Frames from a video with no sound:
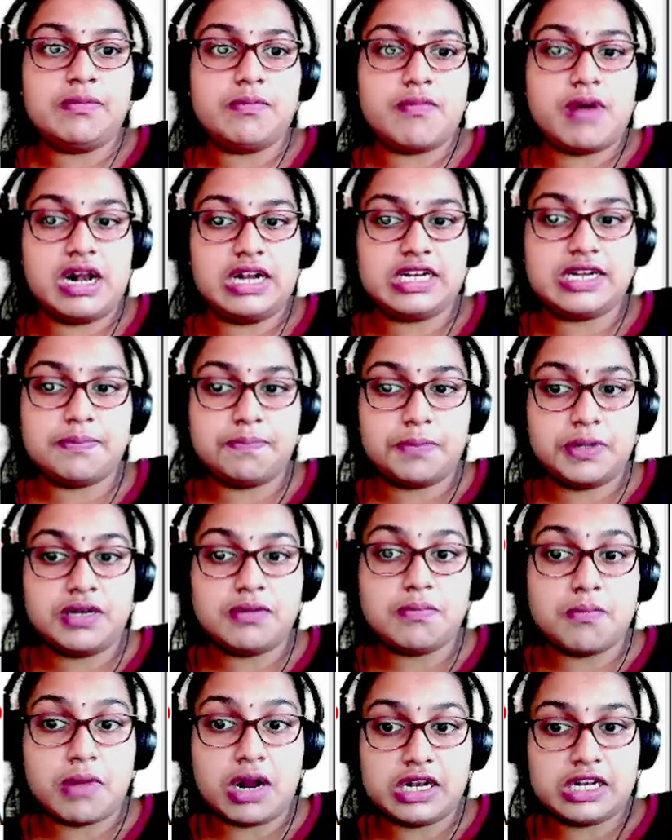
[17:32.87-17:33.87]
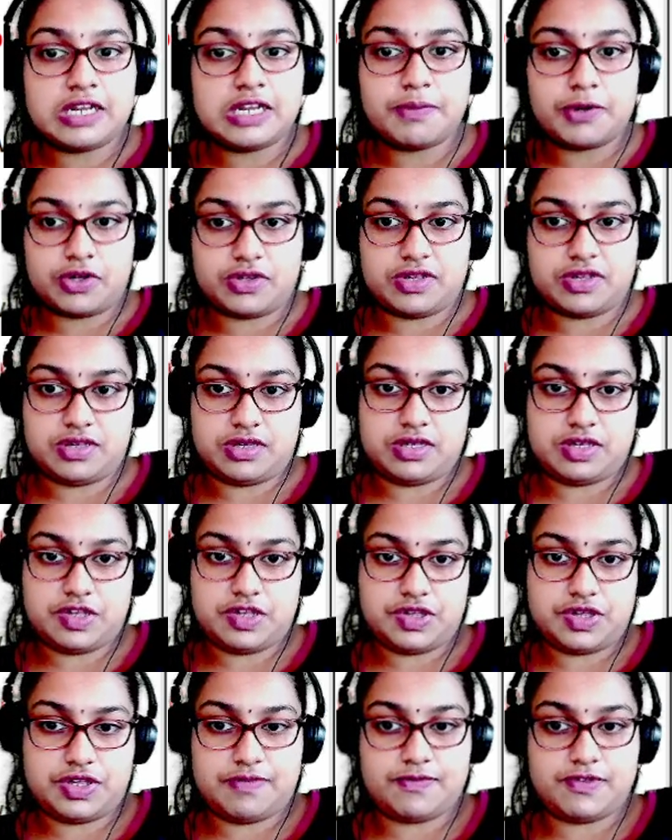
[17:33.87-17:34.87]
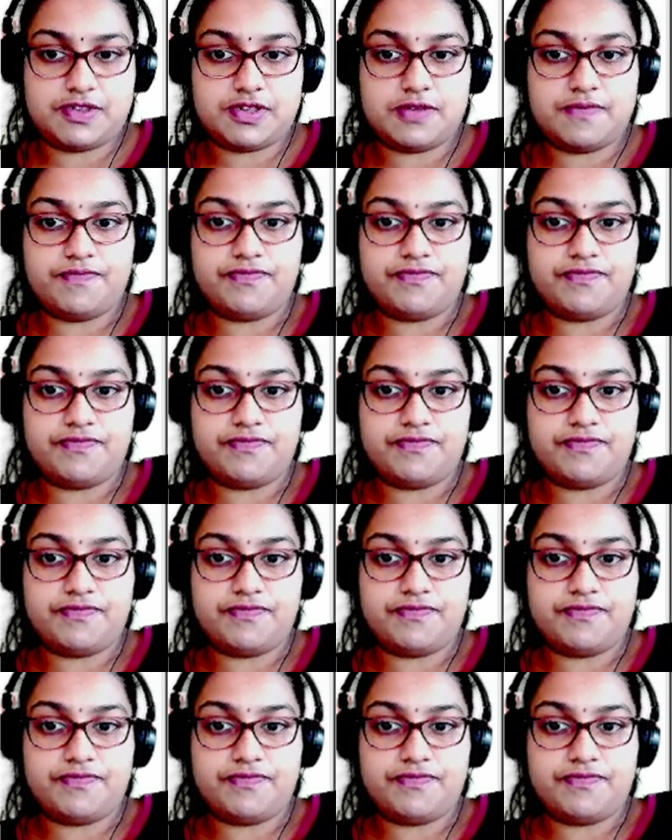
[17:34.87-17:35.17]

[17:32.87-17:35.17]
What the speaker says: multiple multiprocessor systems.